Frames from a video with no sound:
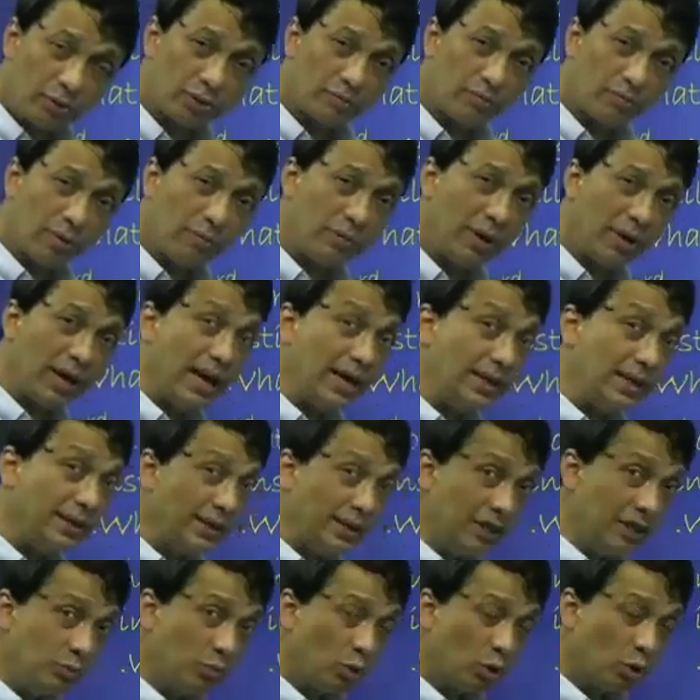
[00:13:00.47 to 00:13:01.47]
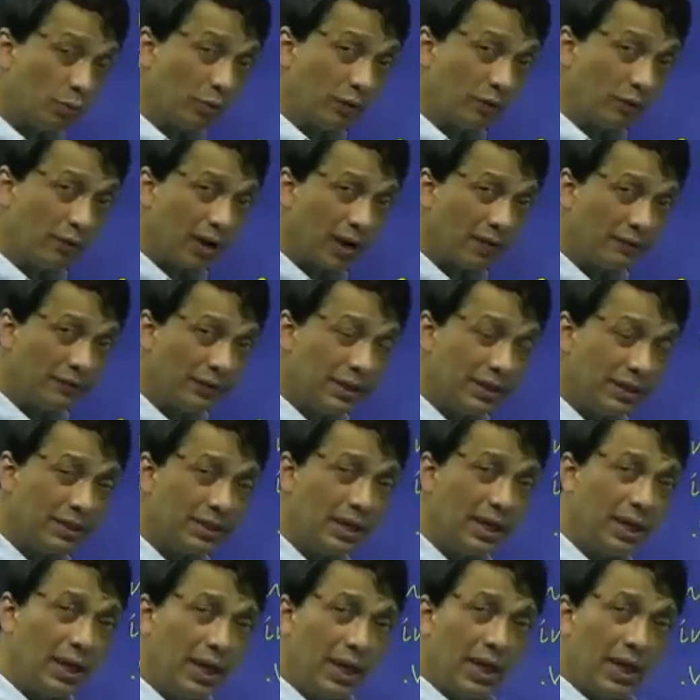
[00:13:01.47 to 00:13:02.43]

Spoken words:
because remember, AD's pupil, we have this,